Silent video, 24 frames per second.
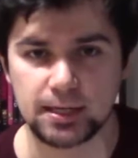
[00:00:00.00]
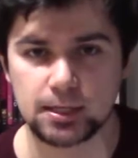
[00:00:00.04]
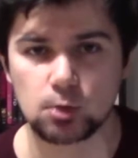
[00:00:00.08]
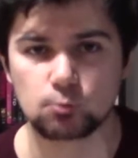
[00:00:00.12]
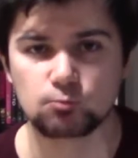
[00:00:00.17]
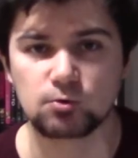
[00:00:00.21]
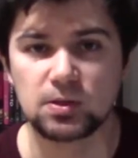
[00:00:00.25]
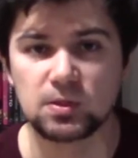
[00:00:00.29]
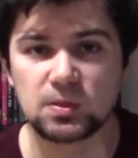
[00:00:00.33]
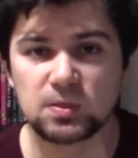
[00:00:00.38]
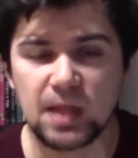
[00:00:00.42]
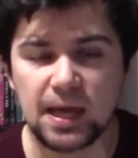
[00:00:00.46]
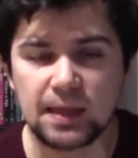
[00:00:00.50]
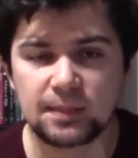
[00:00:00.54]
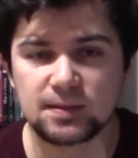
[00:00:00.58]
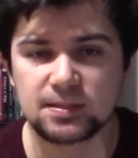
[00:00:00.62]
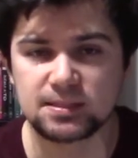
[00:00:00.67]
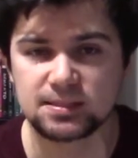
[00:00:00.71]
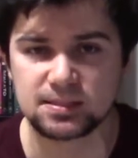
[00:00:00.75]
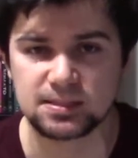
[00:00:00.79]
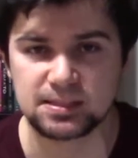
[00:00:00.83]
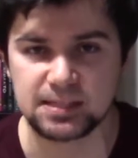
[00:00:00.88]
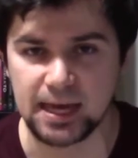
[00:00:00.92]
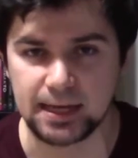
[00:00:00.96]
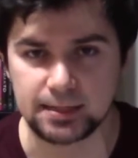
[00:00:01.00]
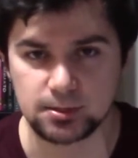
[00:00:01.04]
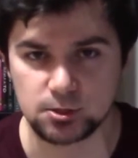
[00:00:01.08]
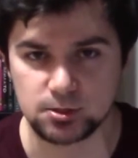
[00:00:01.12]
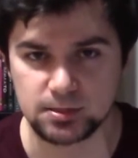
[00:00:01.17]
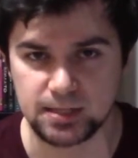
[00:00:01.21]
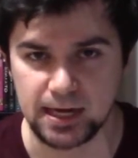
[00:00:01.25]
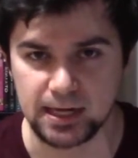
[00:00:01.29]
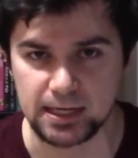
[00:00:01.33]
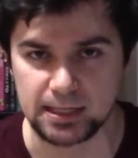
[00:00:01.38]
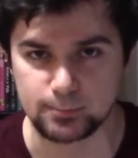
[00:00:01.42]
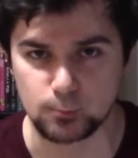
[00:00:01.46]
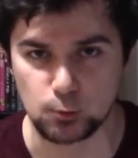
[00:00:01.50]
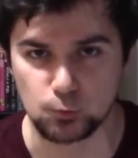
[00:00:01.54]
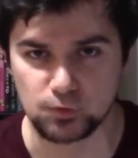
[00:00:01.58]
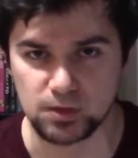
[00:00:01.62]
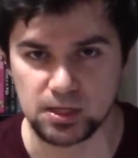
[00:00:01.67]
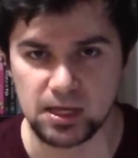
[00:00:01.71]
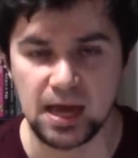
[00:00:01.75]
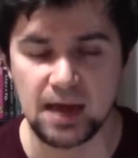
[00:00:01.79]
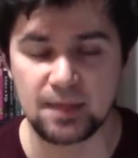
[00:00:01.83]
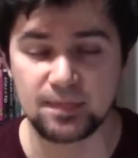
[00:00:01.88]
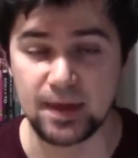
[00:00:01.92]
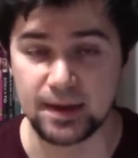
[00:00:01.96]
relentlessly entertaining movie
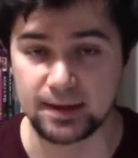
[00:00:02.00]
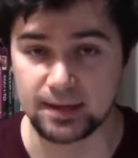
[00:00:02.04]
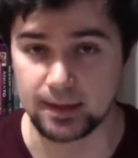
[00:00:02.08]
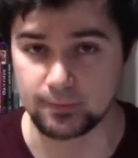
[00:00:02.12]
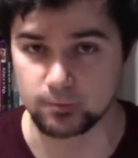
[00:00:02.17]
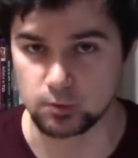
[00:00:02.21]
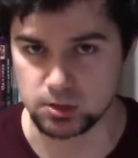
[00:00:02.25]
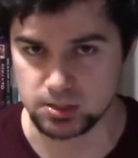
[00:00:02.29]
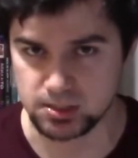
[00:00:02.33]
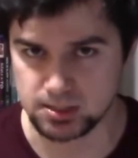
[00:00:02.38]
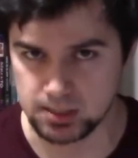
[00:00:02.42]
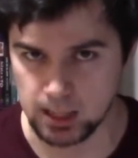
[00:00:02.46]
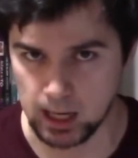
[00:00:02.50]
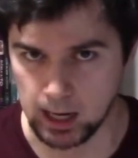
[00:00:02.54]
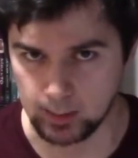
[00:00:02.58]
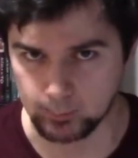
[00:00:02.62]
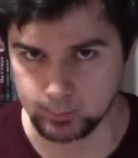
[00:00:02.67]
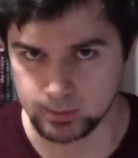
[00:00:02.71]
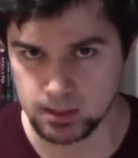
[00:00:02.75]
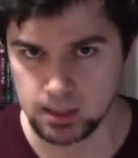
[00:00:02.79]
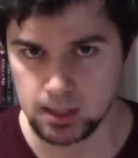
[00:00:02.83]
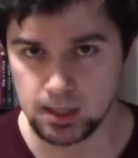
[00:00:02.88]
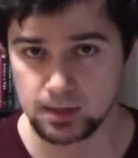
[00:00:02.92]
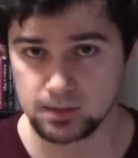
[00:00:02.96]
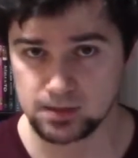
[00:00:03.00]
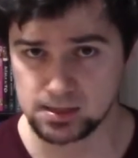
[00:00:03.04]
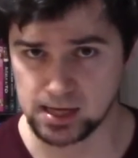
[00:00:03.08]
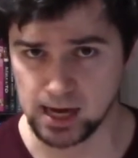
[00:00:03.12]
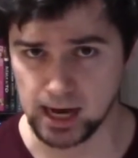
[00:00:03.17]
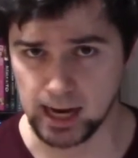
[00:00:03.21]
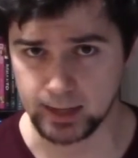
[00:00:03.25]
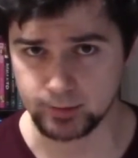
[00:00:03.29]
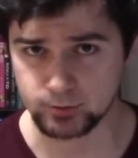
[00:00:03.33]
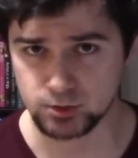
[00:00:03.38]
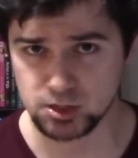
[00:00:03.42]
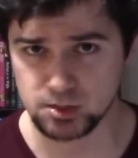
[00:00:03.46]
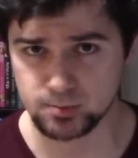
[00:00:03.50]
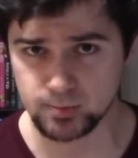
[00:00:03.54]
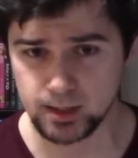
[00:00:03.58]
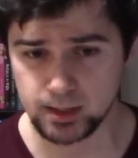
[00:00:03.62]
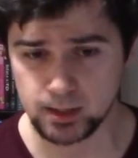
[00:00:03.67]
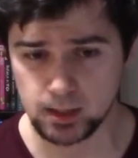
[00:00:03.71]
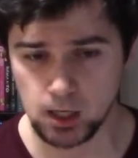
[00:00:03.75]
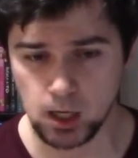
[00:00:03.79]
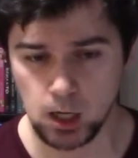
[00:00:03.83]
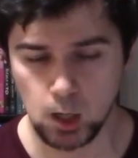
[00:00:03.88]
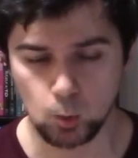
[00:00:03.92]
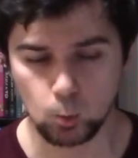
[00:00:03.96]
that never stopped. The Irishman,
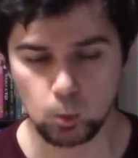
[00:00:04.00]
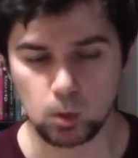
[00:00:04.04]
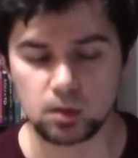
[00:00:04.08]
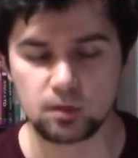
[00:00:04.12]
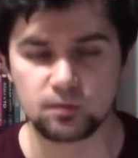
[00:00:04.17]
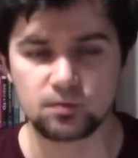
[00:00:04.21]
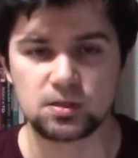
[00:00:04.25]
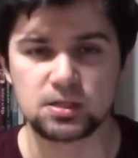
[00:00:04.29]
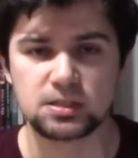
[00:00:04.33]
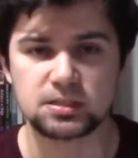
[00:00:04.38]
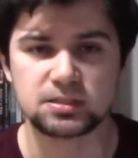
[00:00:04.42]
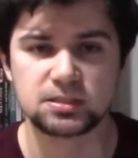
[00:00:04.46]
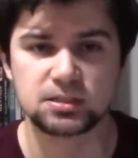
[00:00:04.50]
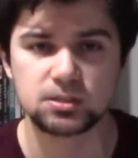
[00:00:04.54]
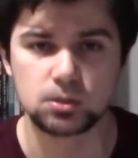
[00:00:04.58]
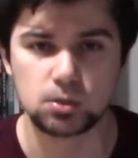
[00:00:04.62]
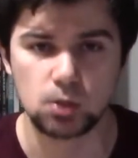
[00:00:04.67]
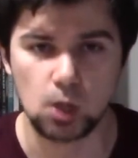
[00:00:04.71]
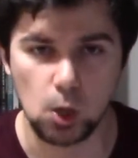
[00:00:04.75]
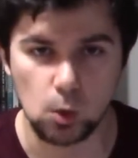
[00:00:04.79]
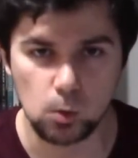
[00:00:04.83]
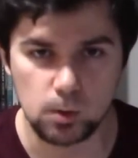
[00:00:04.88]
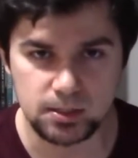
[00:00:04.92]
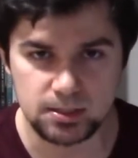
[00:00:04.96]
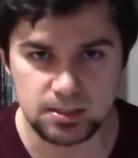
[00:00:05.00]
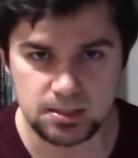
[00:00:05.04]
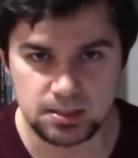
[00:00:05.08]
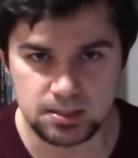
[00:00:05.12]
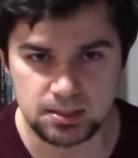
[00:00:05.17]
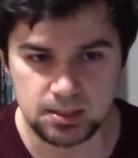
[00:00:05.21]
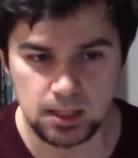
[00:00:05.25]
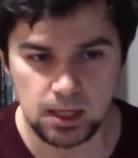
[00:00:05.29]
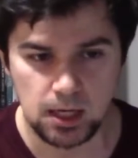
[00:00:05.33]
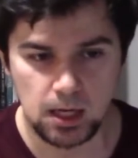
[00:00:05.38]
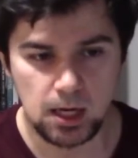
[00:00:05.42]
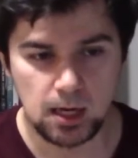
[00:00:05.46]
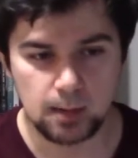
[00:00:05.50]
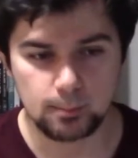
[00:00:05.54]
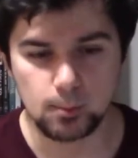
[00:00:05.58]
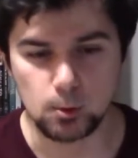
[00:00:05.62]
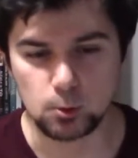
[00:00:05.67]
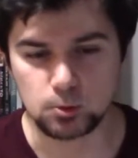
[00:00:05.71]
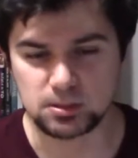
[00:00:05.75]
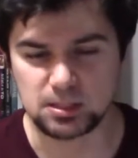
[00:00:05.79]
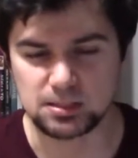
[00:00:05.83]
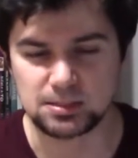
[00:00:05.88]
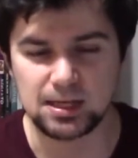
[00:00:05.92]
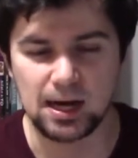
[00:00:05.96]
one of the slowest,
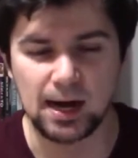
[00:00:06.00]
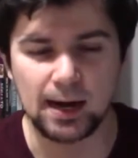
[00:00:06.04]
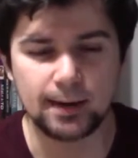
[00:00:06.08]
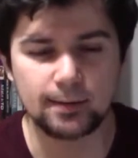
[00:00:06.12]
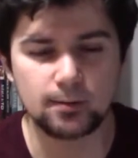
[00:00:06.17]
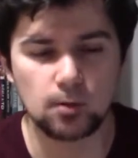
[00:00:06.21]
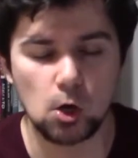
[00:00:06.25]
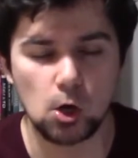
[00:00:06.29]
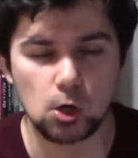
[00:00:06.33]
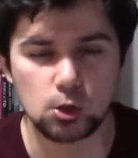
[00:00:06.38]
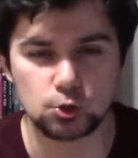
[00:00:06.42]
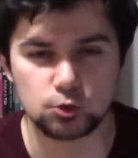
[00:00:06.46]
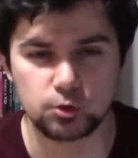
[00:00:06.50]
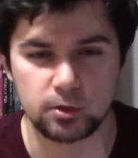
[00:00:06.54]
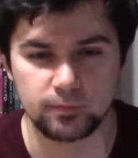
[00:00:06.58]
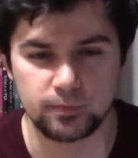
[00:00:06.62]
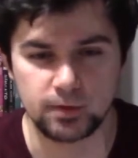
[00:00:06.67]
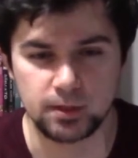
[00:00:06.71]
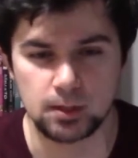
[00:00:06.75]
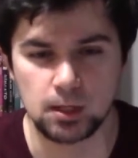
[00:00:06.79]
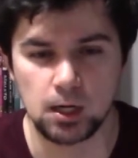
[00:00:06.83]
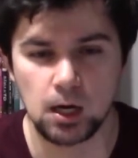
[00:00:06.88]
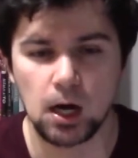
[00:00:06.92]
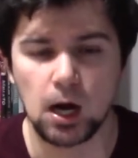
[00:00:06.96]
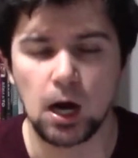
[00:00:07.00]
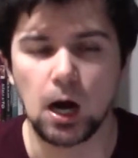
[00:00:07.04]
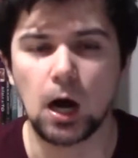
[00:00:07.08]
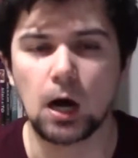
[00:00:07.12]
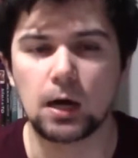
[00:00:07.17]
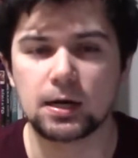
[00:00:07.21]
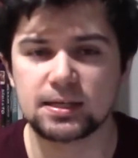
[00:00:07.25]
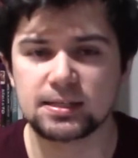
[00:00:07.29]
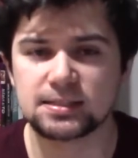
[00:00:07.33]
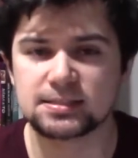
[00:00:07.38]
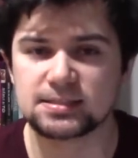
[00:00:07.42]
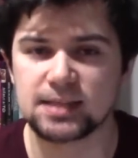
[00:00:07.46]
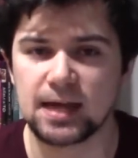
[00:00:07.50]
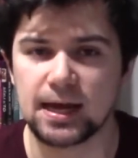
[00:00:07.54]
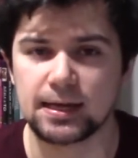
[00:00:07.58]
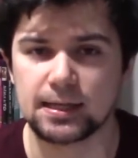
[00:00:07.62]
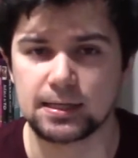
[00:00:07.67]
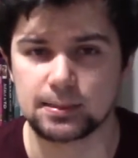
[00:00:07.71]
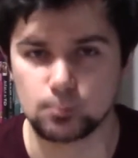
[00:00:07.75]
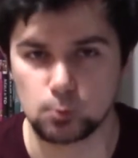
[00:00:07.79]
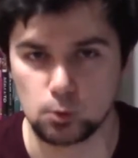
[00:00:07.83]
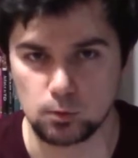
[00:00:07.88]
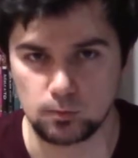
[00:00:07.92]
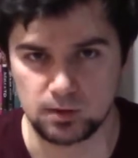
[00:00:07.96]
most dialogue-driven, unexciting
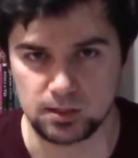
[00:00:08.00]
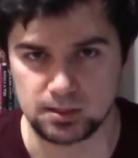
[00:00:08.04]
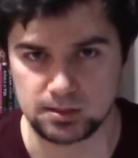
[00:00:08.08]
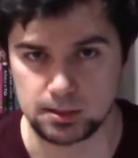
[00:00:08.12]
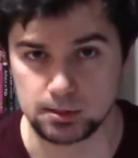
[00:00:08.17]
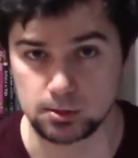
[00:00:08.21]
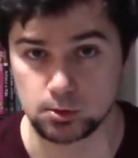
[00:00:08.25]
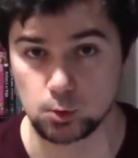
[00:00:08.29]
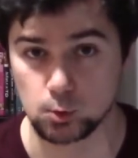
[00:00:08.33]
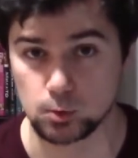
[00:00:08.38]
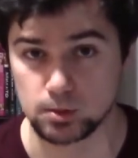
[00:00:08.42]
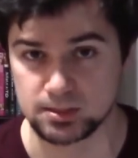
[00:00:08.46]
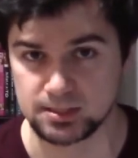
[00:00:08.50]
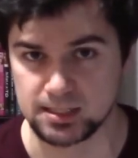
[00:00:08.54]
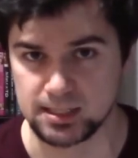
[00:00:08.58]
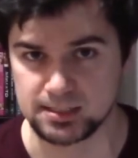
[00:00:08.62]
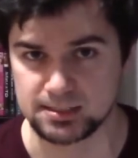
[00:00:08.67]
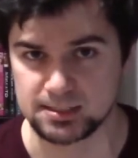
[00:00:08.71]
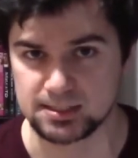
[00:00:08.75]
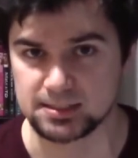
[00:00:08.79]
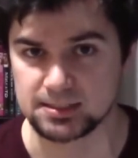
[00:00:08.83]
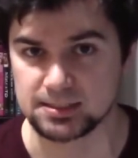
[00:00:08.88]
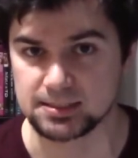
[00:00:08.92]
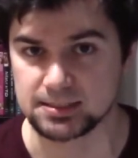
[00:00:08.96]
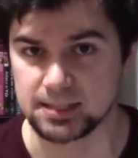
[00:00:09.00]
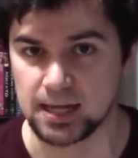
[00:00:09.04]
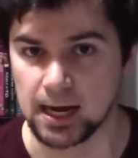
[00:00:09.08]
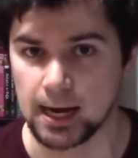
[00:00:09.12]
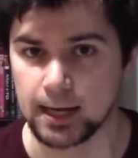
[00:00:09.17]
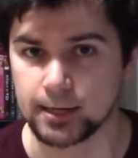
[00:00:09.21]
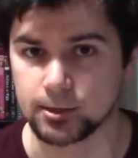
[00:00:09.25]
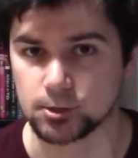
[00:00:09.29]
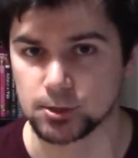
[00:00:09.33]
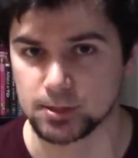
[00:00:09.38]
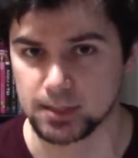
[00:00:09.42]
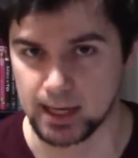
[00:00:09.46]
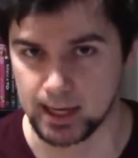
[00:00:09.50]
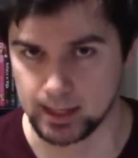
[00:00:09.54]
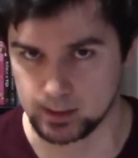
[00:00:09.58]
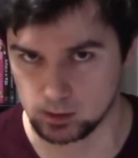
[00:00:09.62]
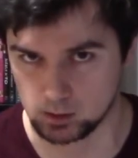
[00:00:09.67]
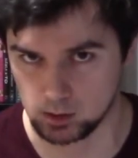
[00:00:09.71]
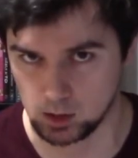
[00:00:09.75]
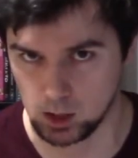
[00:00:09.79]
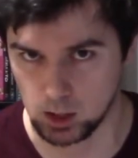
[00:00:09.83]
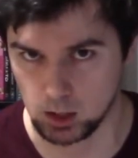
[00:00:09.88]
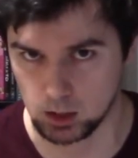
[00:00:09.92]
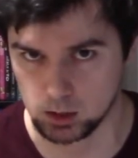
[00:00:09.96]
movies in Scorsese's entire
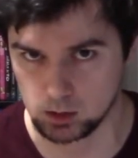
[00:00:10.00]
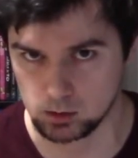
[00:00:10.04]
catalog.